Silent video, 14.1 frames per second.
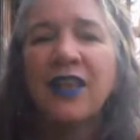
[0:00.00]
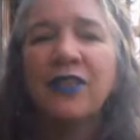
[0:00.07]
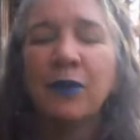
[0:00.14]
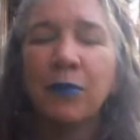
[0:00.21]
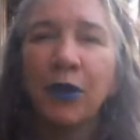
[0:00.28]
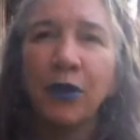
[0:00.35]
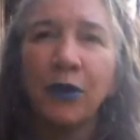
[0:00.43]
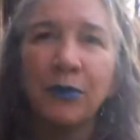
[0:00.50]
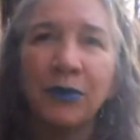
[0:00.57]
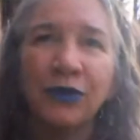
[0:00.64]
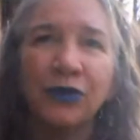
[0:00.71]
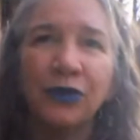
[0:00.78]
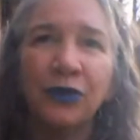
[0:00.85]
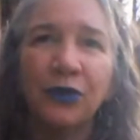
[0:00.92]
The poem
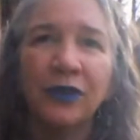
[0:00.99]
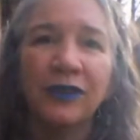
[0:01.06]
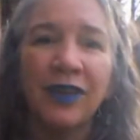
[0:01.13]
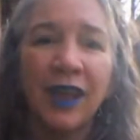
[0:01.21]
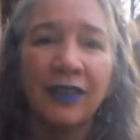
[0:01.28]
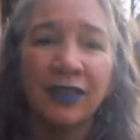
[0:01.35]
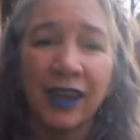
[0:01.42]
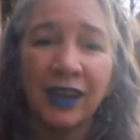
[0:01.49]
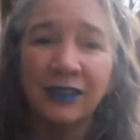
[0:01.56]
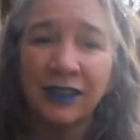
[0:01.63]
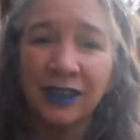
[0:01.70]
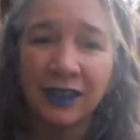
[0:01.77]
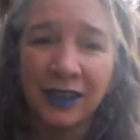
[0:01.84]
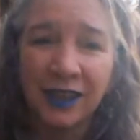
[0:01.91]
is due the 10th,
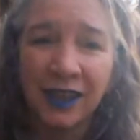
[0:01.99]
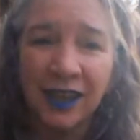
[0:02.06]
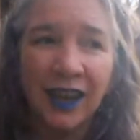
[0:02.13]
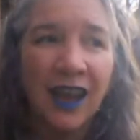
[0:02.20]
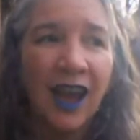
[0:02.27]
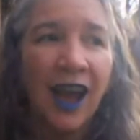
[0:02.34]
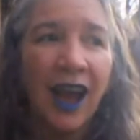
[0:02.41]
ideally.